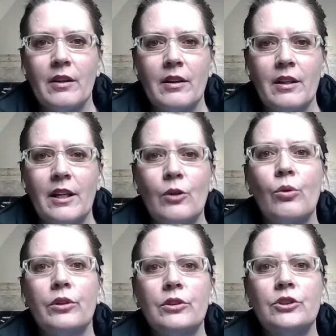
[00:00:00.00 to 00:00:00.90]
in
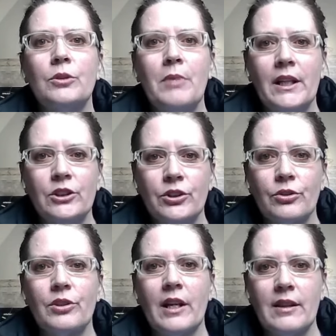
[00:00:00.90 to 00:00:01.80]
order to make
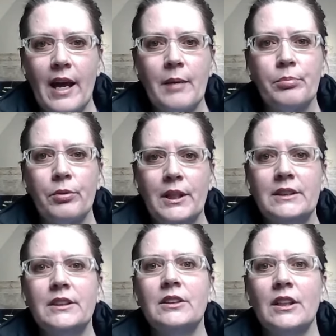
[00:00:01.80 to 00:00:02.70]
sure that that
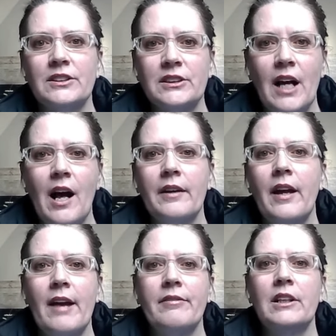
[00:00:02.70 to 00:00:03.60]
print does not
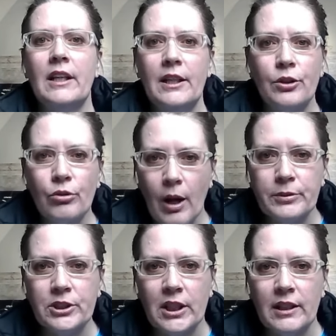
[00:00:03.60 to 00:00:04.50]
have an
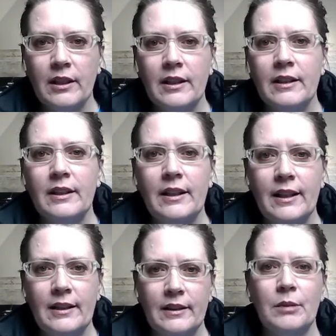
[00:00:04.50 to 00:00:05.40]
interruption
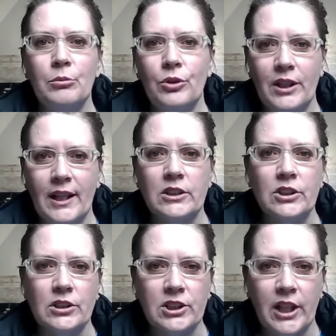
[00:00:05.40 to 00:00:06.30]
in the
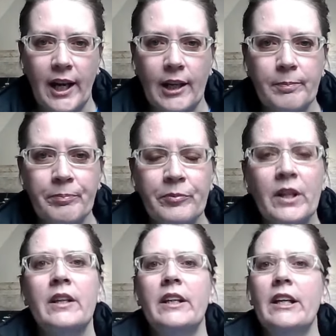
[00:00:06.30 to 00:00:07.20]
communication chain.
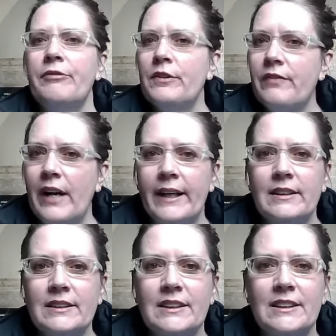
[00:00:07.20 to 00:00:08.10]
If you find
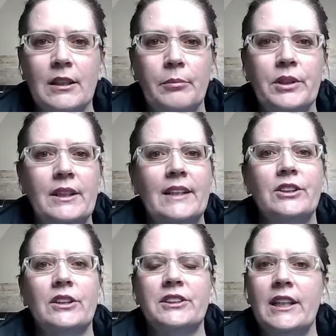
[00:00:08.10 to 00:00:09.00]
this is something that
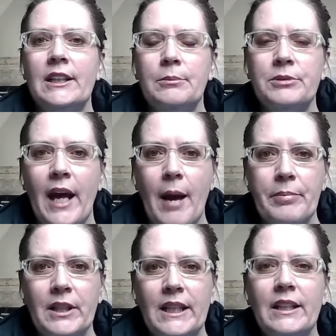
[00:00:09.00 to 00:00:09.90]
just keeps
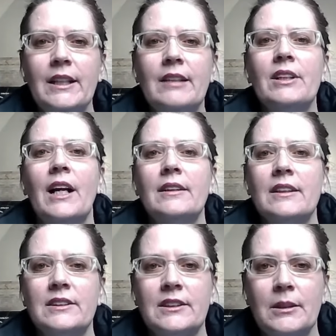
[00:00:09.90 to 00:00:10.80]
happening, even on the
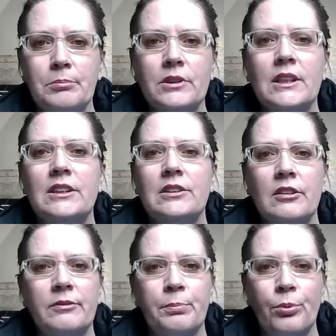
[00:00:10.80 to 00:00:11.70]
simplest
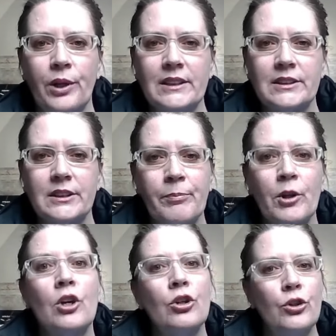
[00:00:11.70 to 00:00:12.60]
of prints,
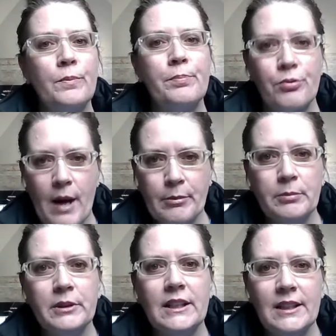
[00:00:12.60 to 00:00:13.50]
you
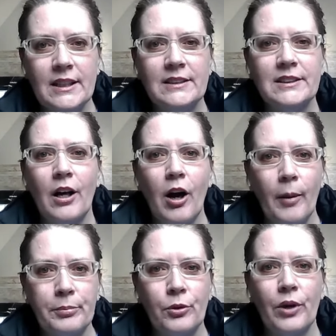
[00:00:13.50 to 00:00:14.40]
probably need to
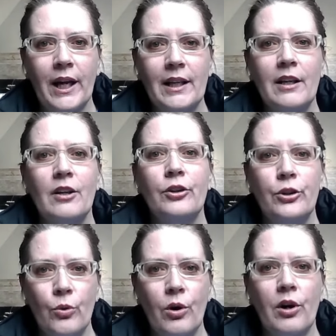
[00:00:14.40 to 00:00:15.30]
upgrade
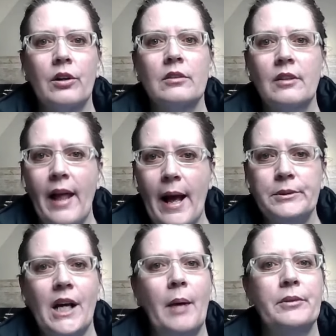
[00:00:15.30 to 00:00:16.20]
your
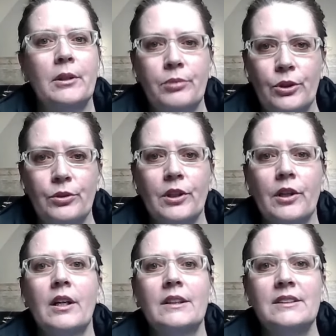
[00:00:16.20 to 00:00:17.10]
laptop,
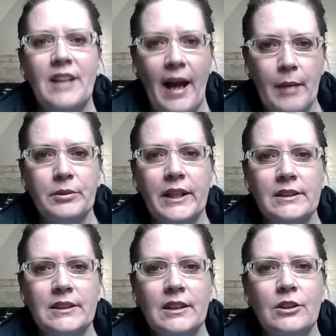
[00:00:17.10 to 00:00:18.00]
computer,
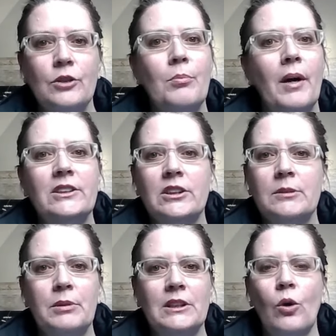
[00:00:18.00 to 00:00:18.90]
tablet. You might
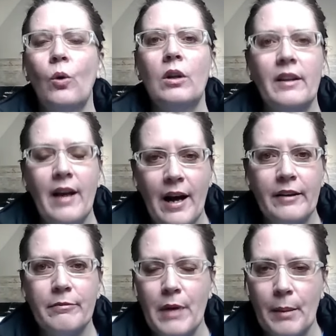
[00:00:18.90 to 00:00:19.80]
just be totally out
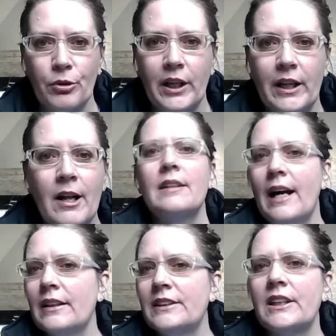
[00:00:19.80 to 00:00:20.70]
of memory.
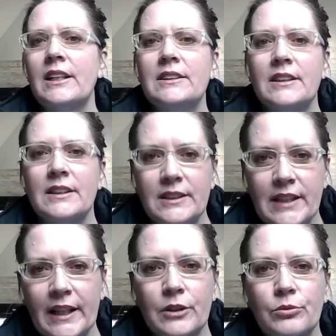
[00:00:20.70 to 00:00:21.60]
Now let's get into the
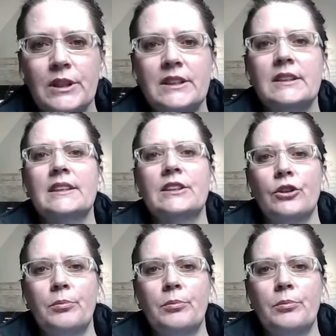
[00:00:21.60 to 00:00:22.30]
second reason this could be